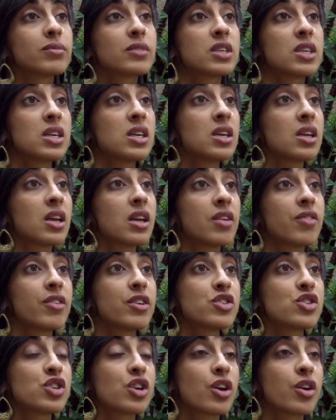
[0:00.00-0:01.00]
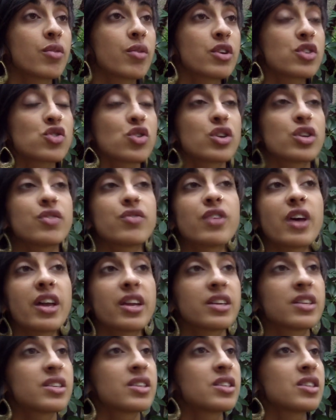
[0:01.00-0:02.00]
to eat at a vegetarian restaurant if
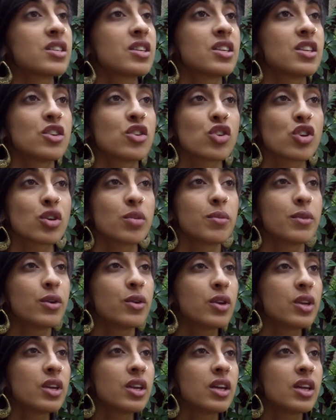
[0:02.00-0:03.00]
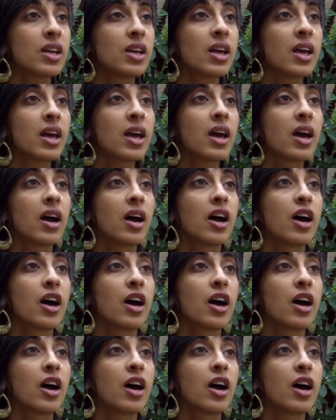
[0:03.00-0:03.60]
that existed in your community?